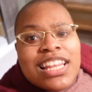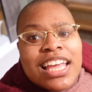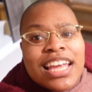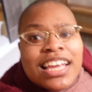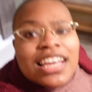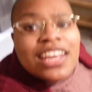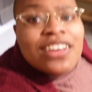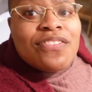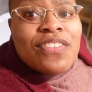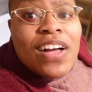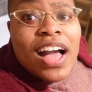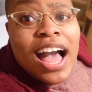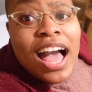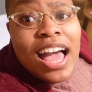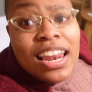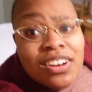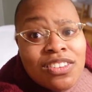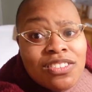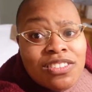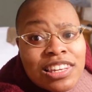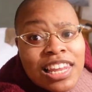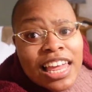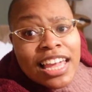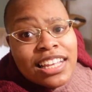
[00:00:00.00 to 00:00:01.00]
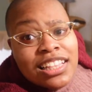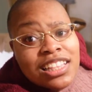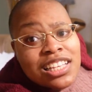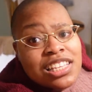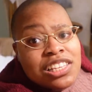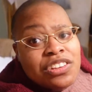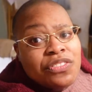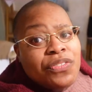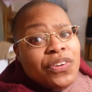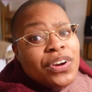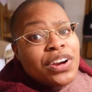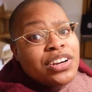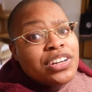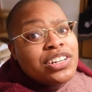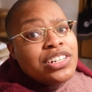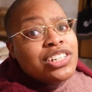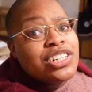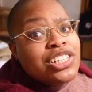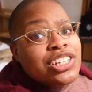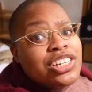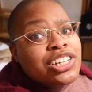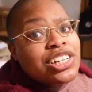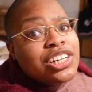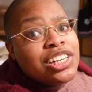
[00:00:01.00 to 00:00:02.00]
like, if I don't like this
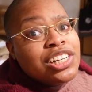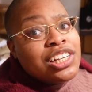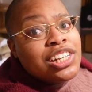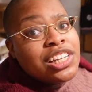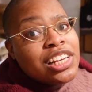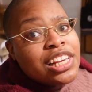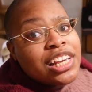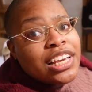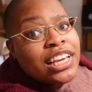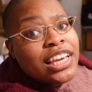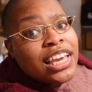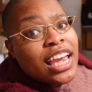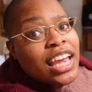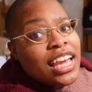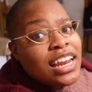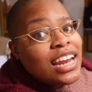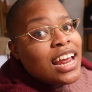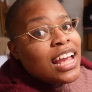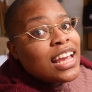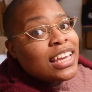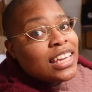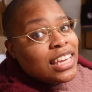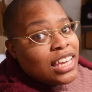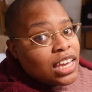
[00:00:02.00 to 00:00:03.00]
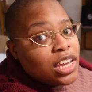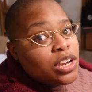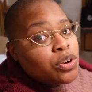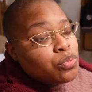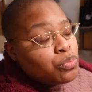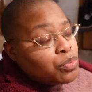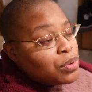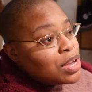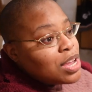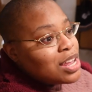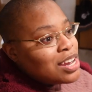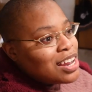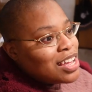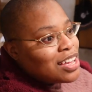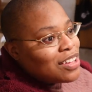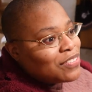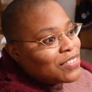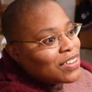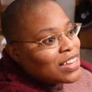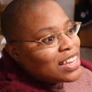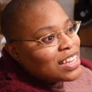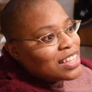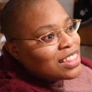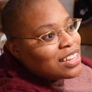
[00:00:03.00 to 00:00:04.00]
furniture, can I get rid of
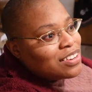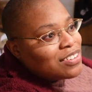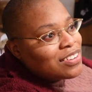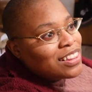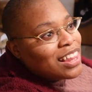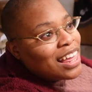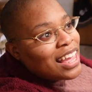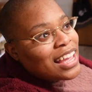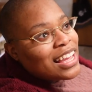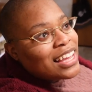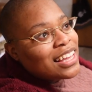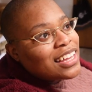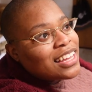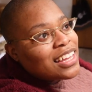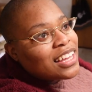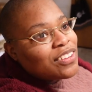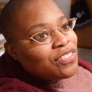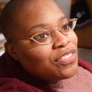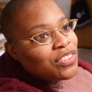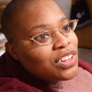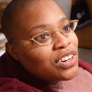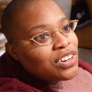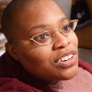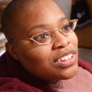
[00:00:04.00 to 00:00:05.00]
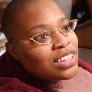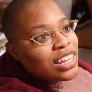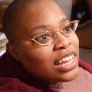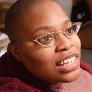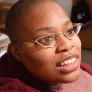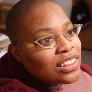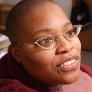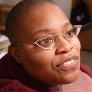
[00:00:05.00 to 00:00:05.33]
it? They were like, if you don't like